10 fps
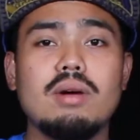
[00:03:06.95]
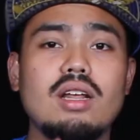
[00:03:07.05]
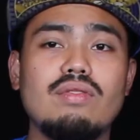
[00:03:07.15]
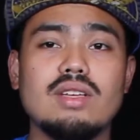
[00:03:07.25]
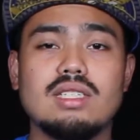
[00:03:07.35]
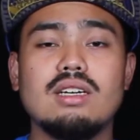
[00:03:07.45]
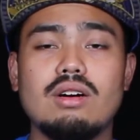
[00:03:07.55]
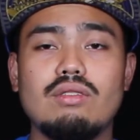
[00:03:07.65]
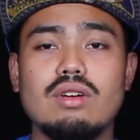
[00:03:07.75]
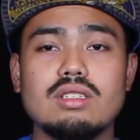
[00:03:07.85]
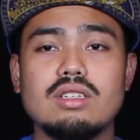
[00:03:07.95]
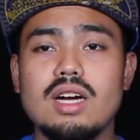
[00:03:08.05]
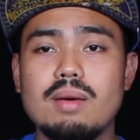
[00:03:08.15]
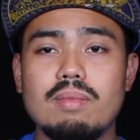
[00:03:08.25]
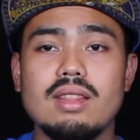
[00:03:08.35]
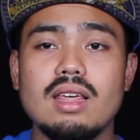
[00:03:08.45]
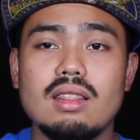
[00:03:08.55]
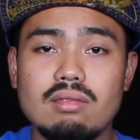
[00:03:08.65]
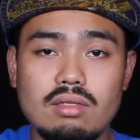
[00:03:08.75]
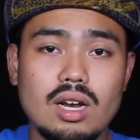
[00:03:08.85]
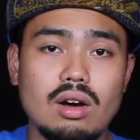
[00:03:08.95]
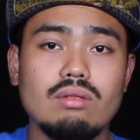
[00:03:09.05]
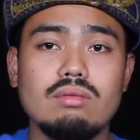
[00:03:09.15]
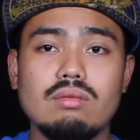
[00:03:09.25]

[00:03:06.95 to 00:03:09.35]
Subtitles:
But if it's in a reverse grip and then, you know,